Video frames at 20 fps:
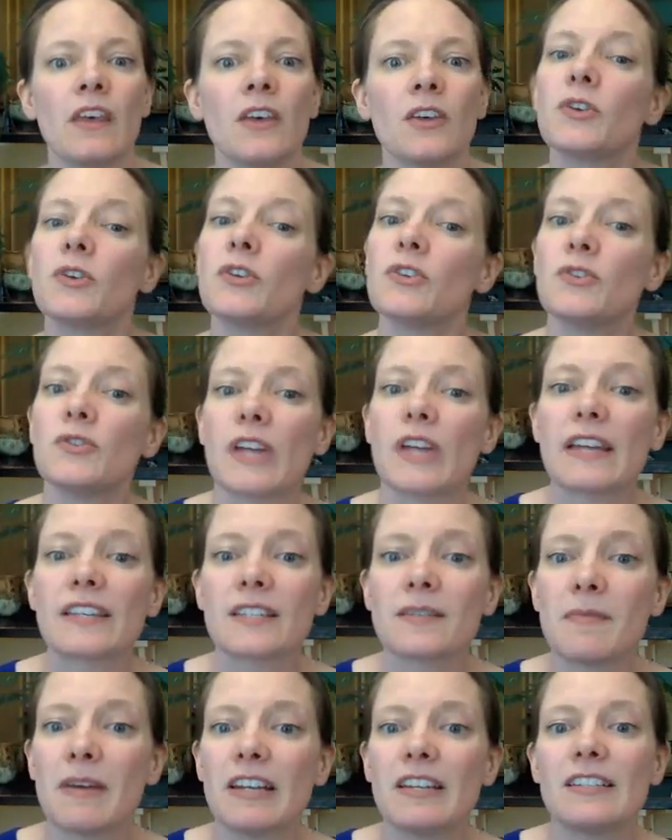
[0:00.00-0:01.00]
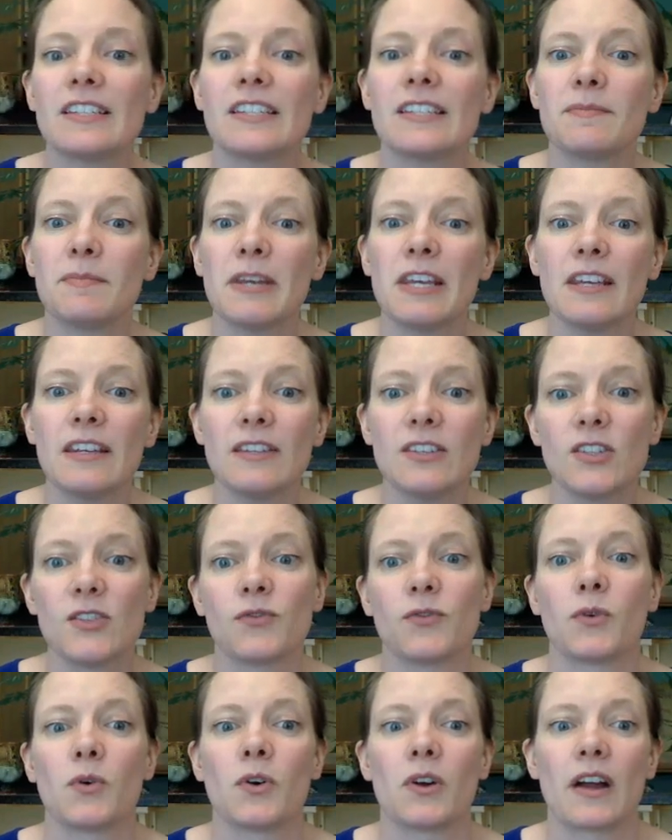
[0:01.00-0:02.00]
You can use estimated speeds
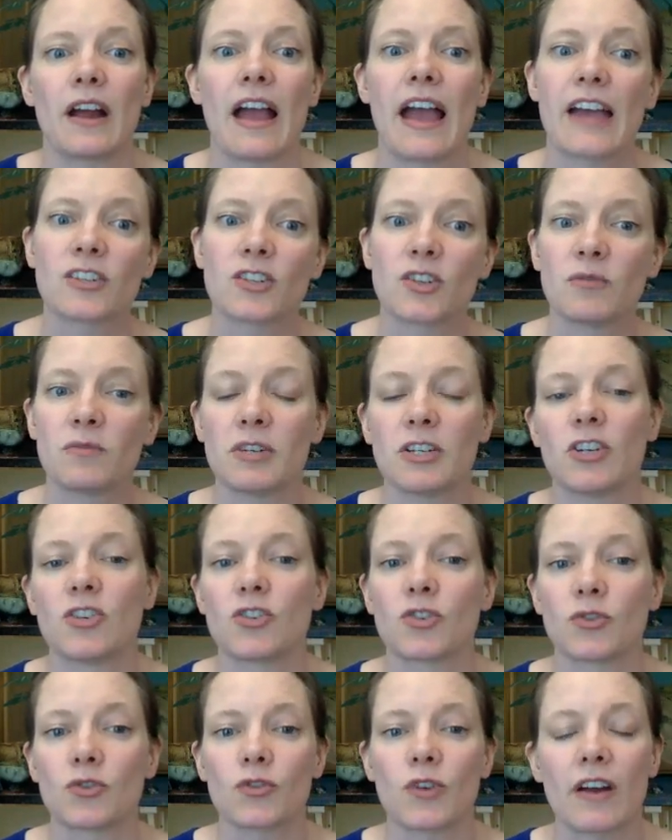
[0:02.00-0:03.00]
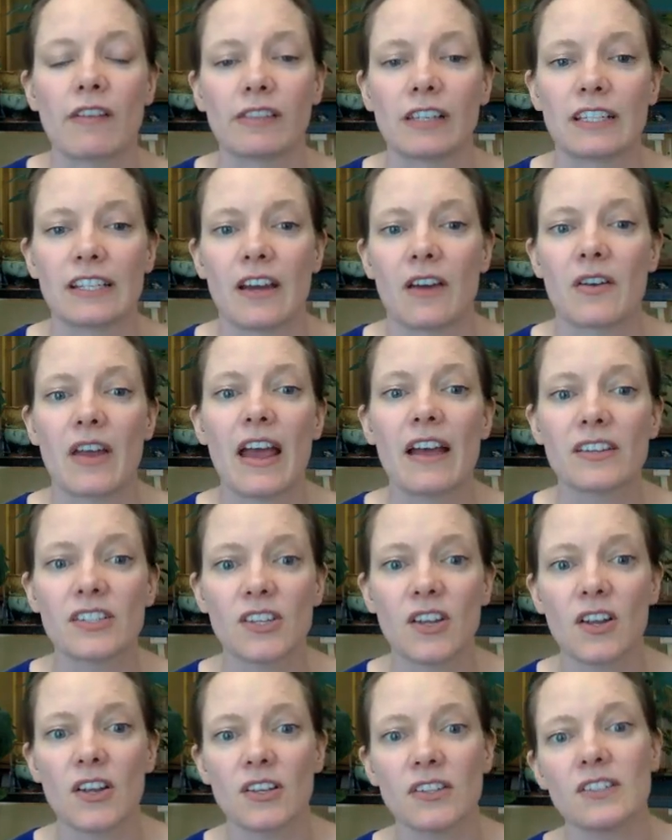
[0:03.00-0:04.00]
for action potential traveling down
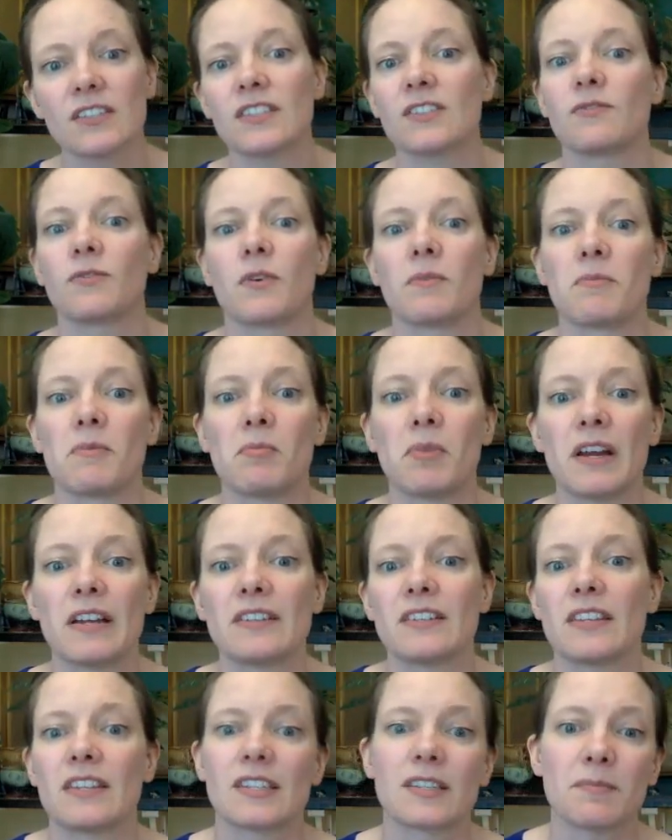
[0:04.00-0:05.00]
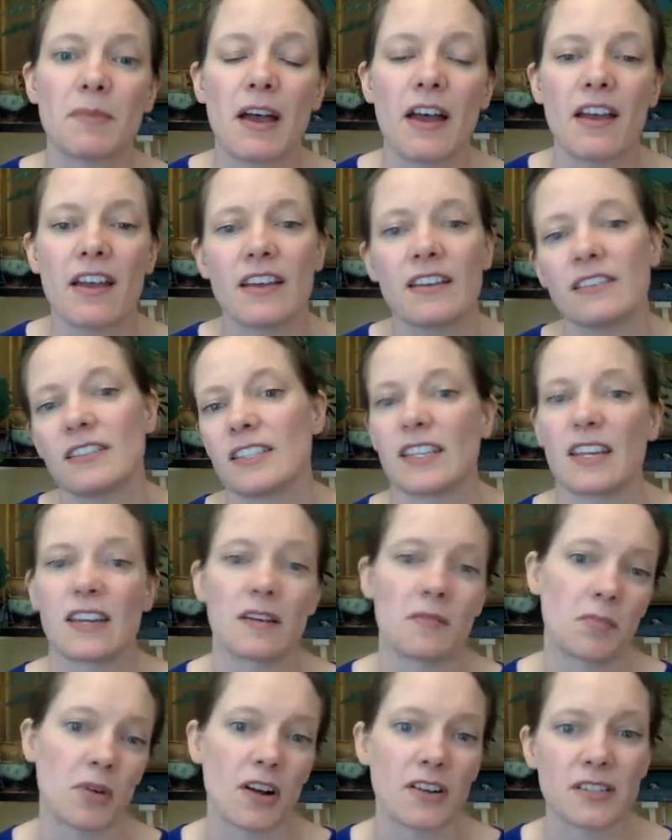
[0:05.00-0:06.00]
axons from the brain to the spine, say
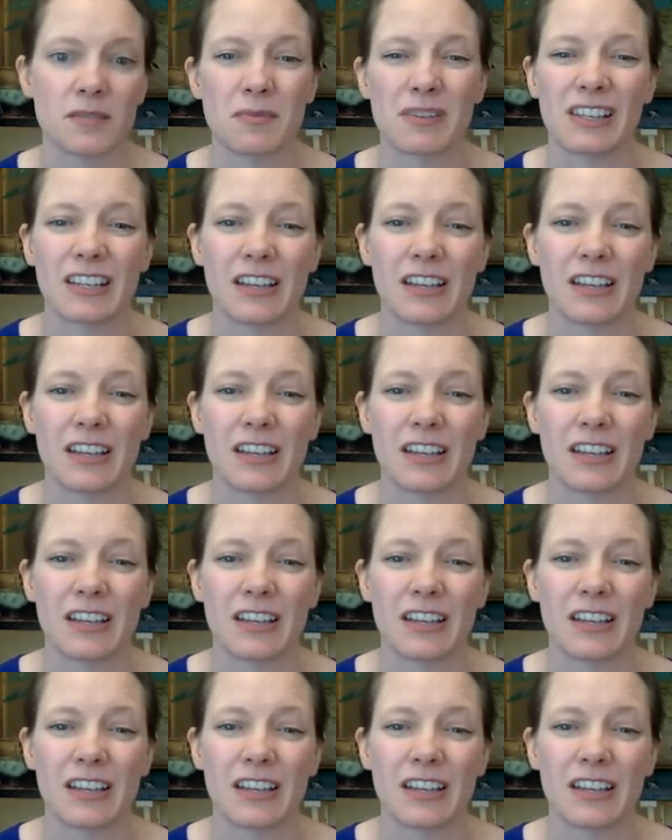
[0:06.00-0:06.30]
approximately